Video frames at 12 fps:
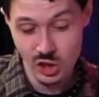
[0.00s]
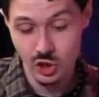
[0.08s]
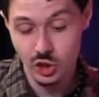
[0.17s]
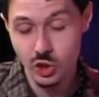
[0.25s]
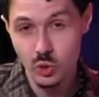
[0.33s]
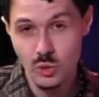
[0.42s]

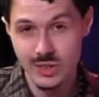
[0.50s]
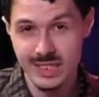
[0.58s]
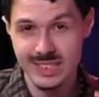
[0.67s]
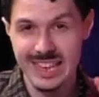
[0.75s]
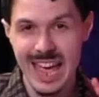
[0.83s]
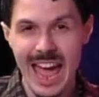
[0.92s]

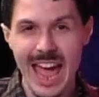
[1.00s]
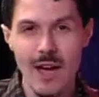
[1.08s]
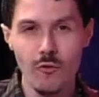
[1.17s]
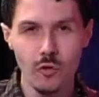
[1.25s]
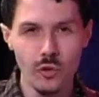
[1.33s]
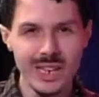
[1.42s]
uses
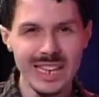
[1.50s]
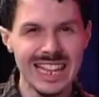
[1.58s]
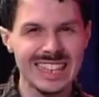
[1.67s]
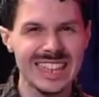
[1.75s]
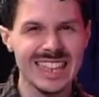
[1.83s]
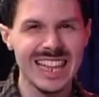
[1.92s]
every
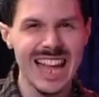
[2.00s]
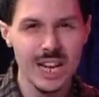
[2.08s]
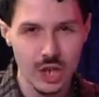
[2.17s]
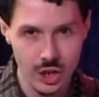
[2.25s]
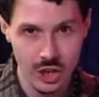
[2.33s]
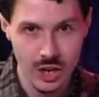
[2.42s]

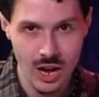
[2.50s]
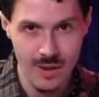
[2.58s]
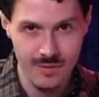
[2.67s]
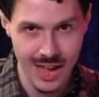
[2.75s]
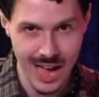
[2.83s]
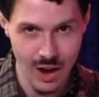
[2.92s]
letter
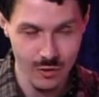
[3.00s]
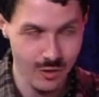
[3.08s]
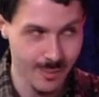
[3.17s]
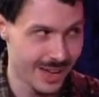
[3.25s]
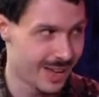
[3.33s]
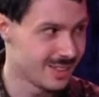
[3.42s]
of the
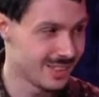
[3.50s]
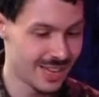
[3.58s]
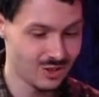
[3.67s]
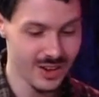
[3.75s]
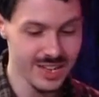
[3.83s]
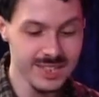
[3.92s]
alphabet. You
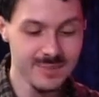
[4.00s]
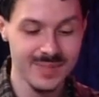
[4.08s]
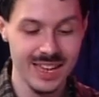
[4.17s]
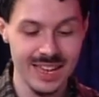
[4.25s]
guys ready?